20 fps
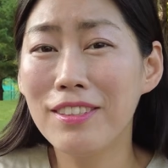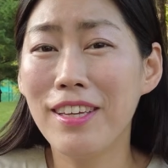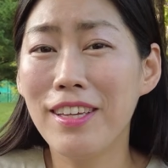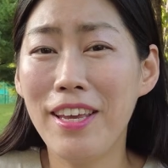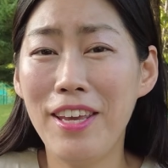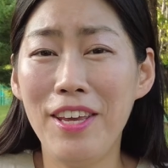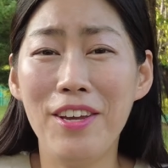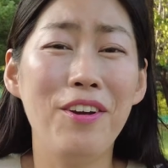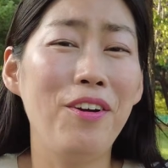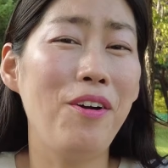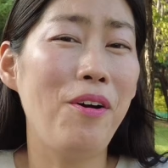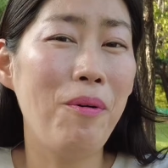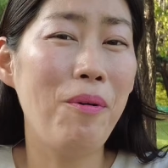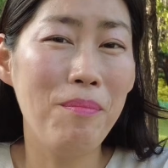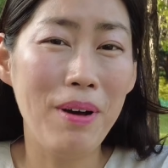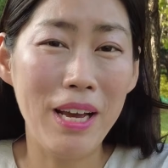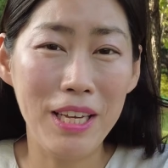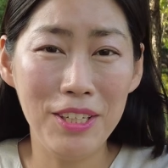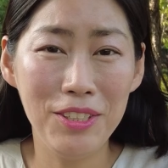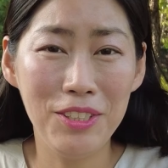are here on
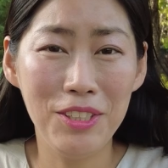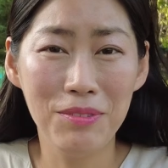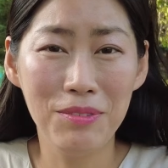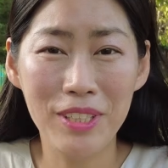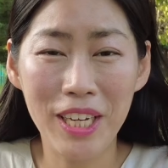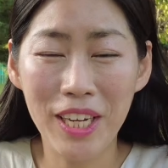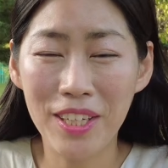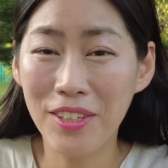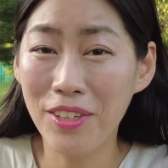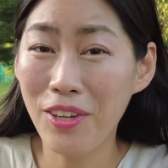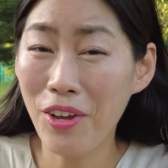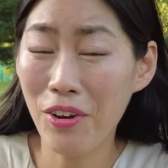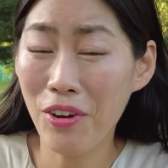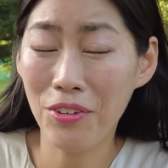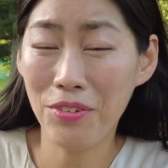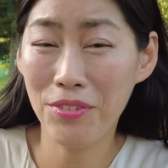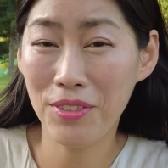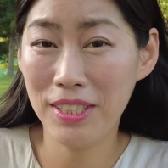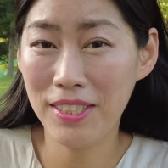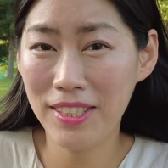my YouTube channel
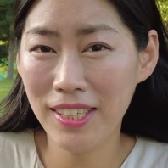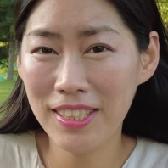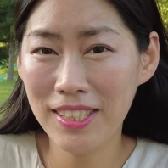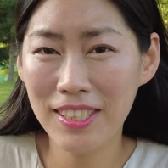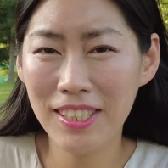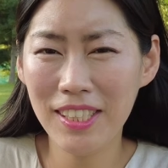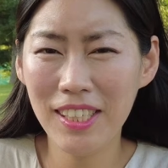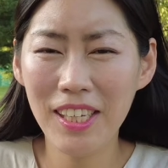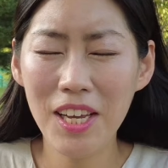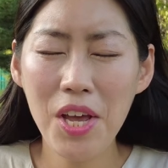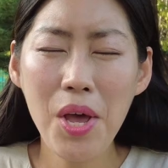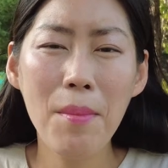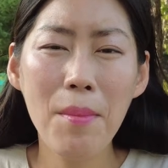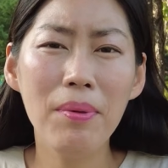Young360